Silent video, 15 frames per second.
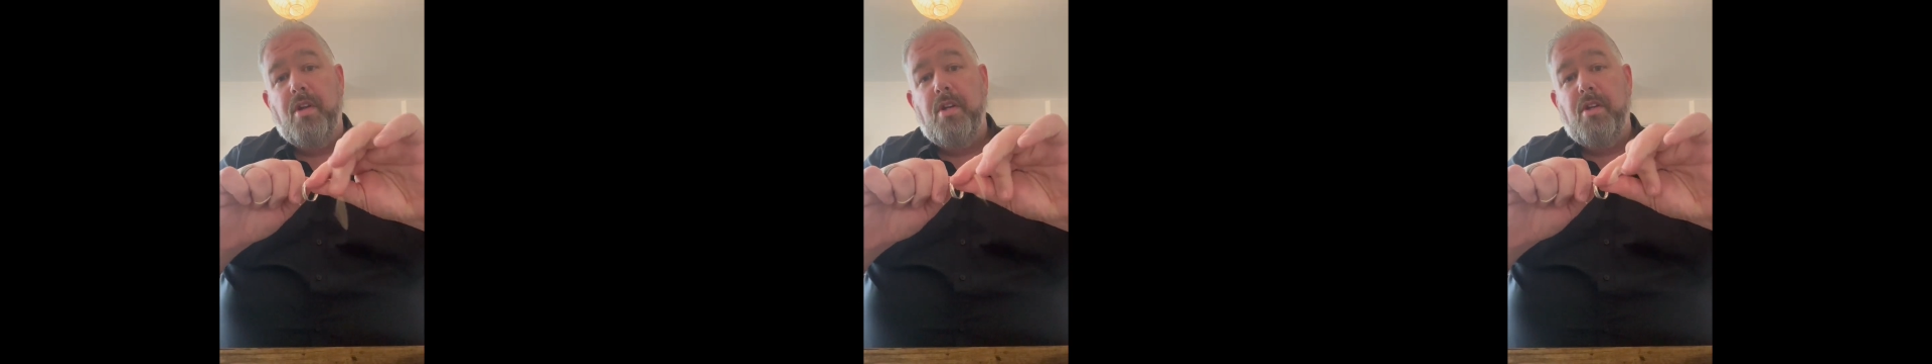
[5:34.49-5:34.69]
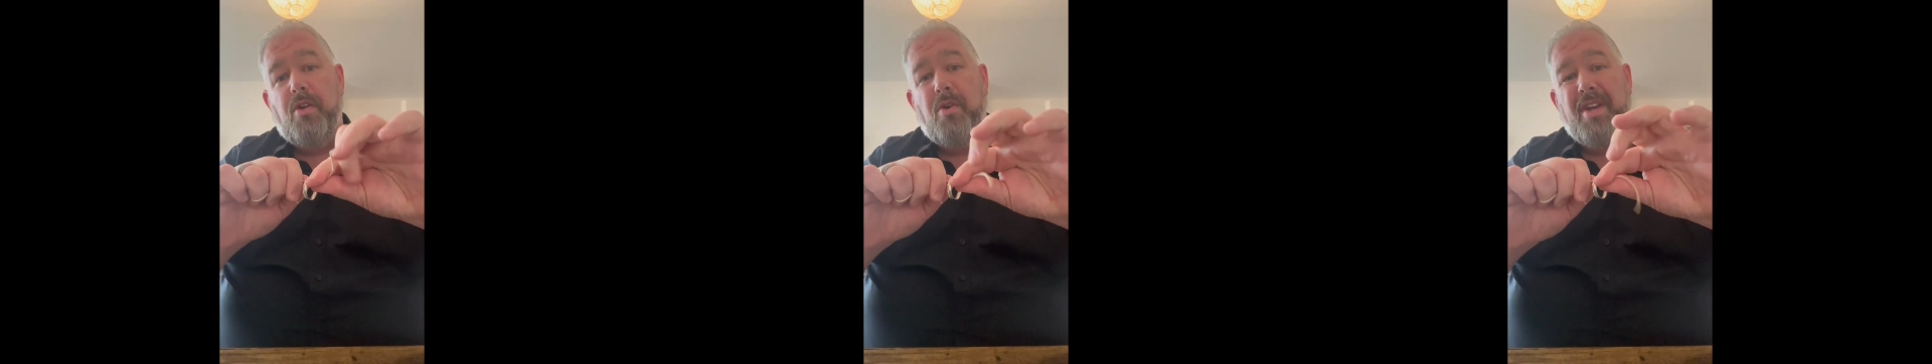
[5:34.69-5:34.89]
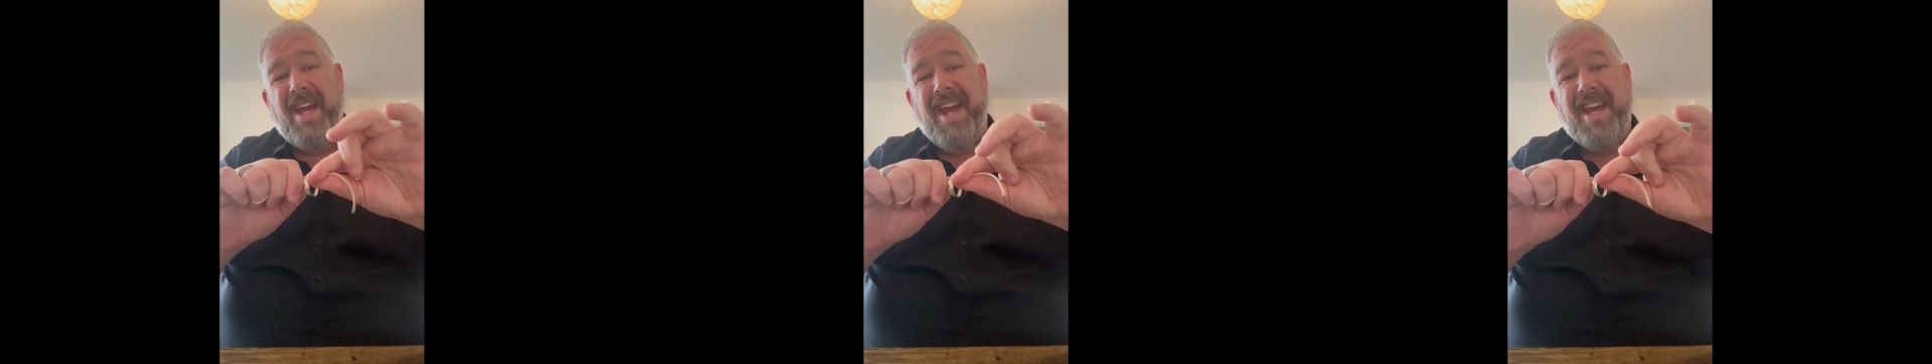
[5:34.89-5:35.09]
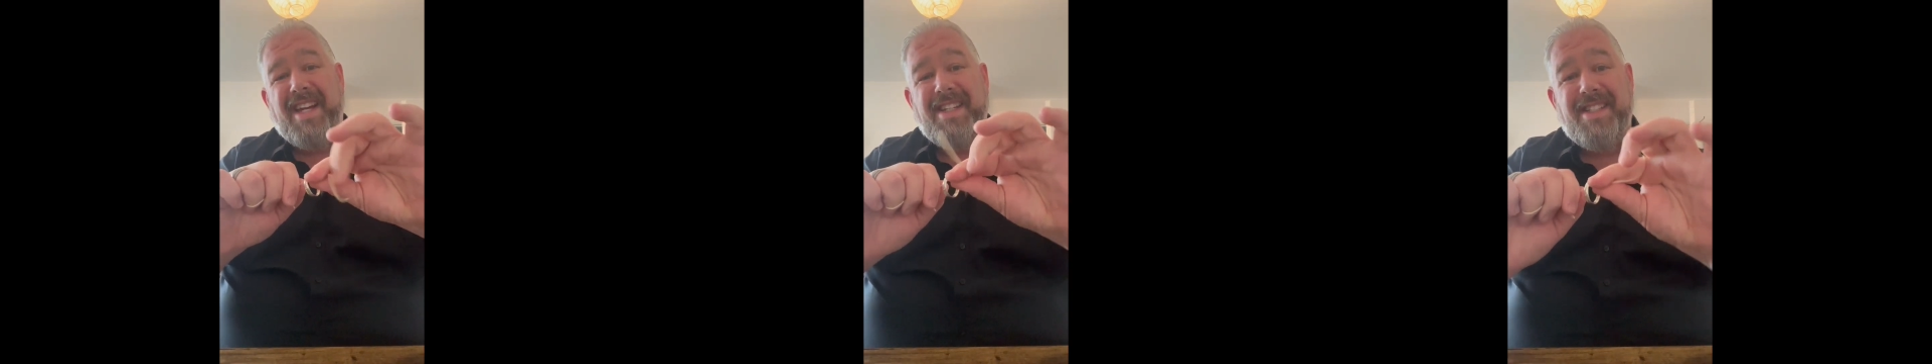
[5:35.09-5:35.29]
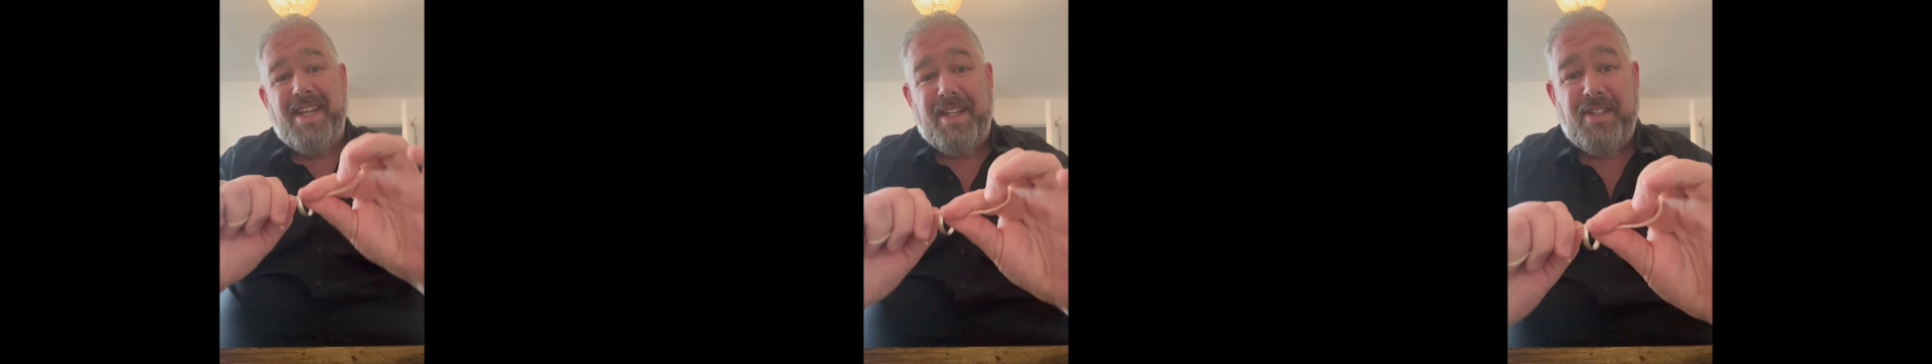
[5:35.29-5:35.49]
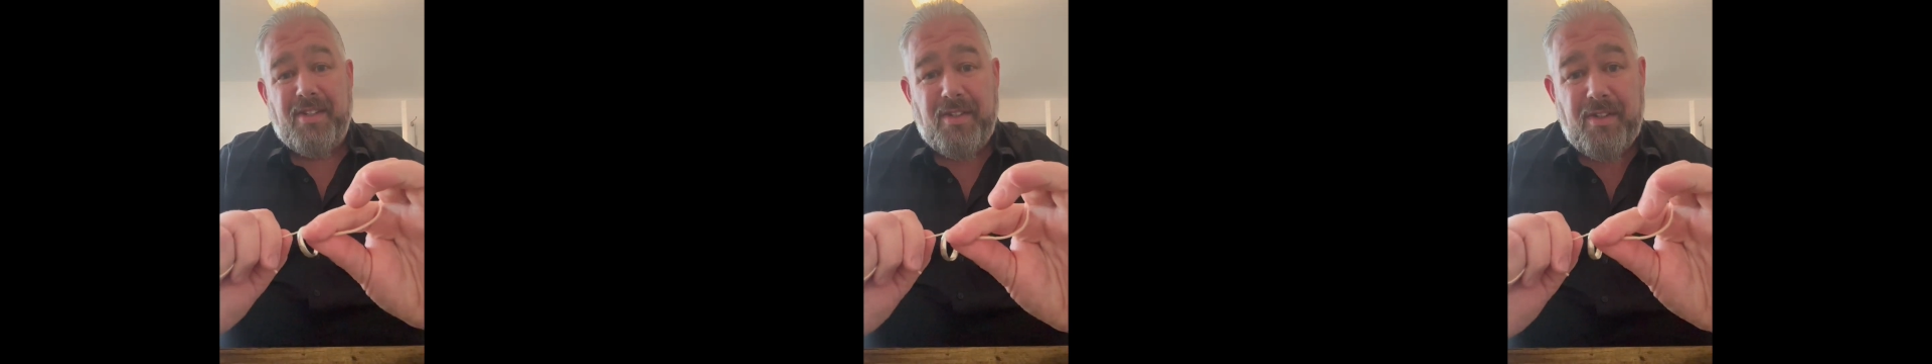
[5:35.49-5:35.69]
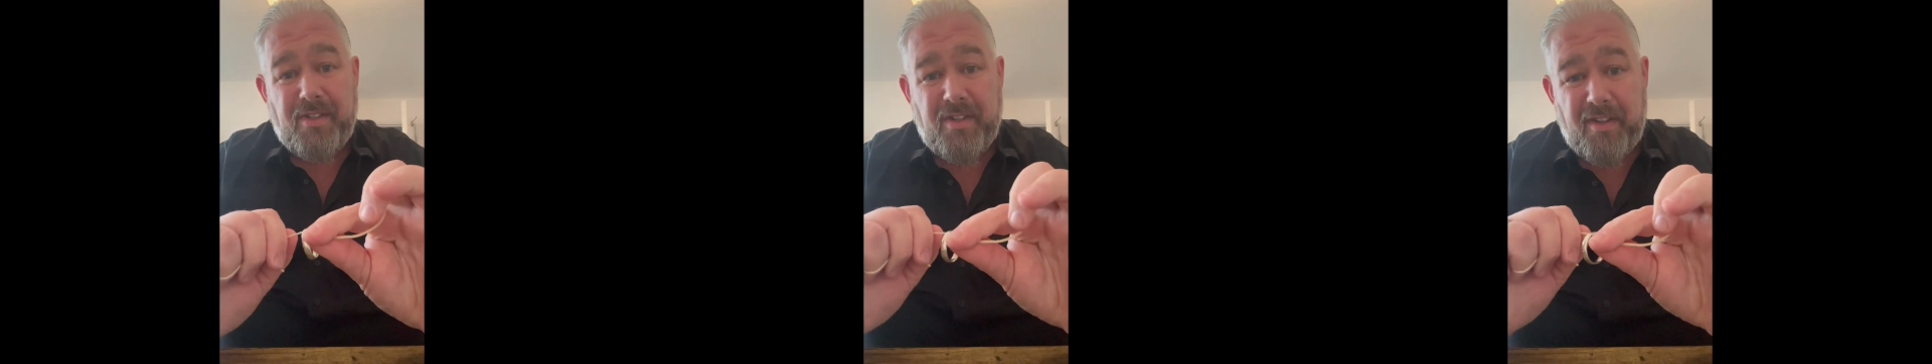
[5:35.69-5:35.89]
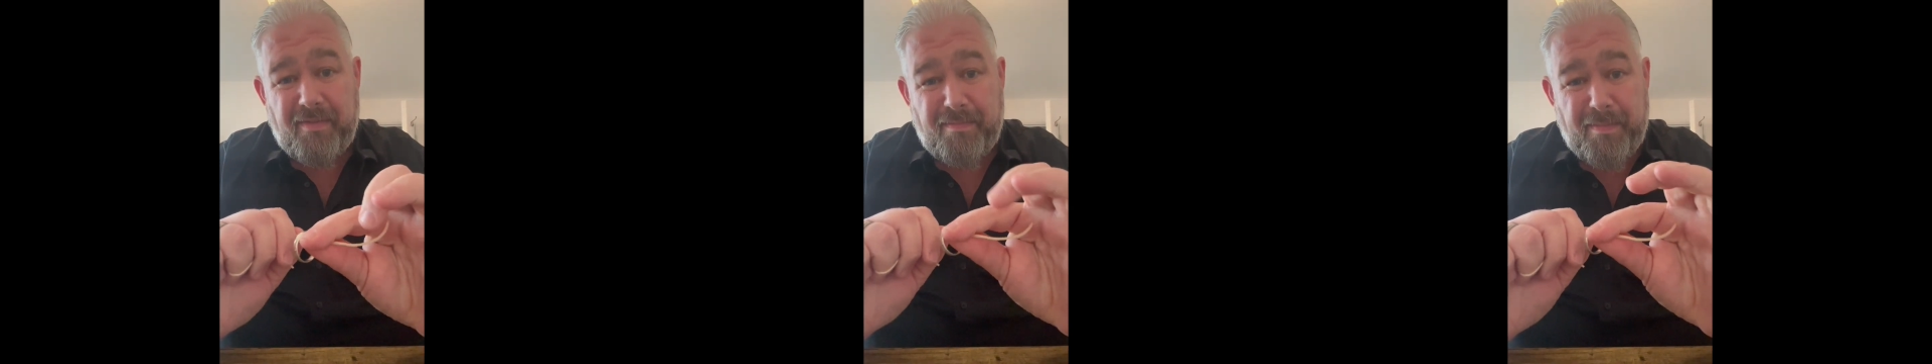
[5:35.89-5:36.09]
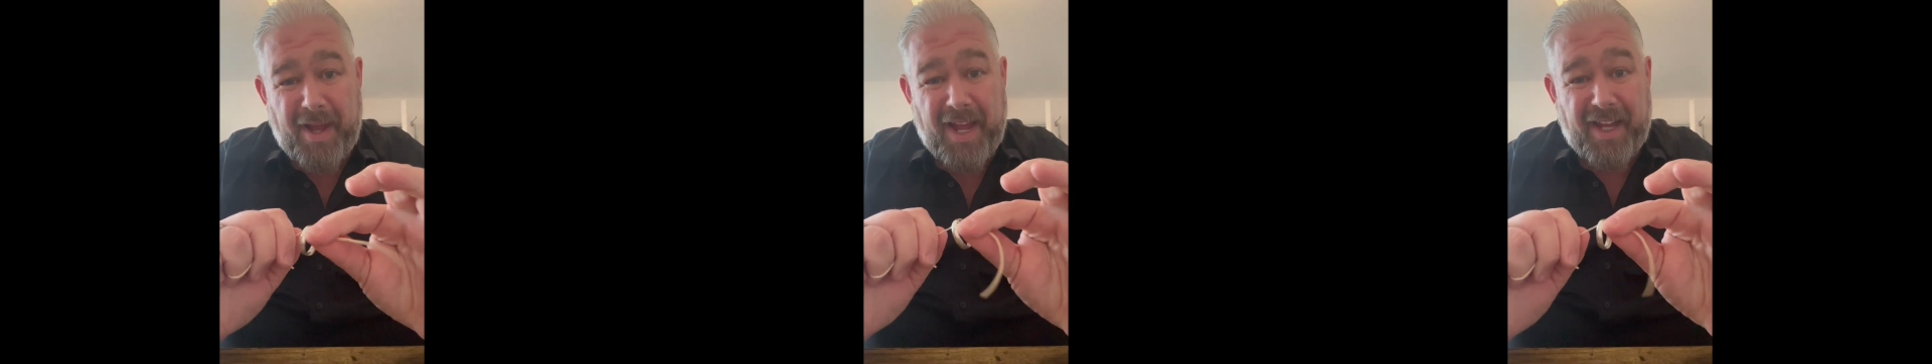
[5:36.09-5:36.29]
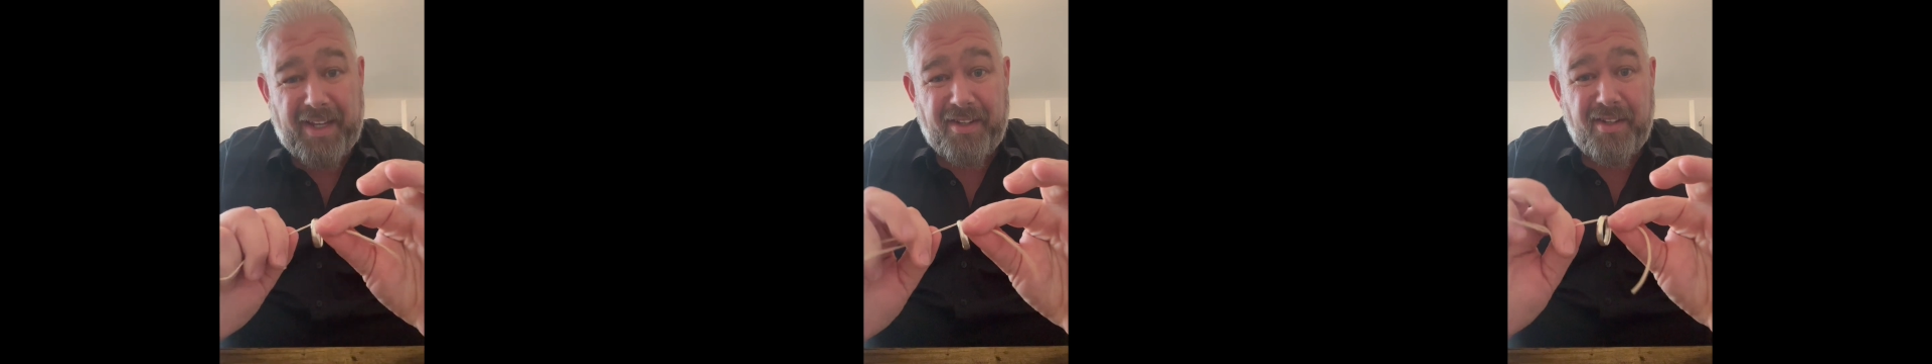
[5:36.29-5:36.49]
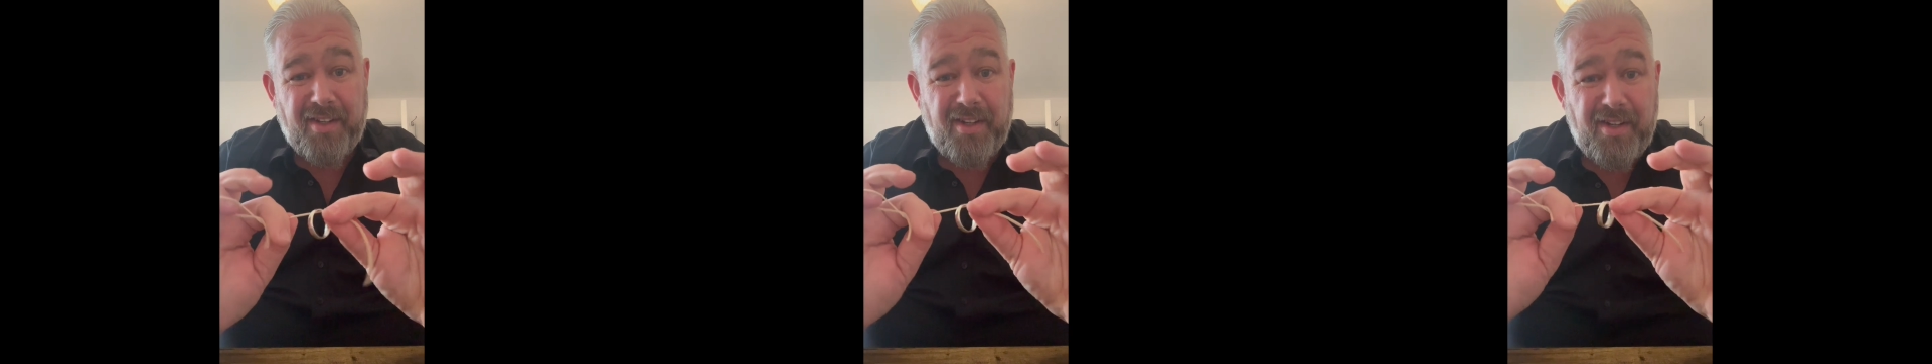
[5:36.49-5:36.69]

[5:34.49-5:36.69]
You've got an excess of band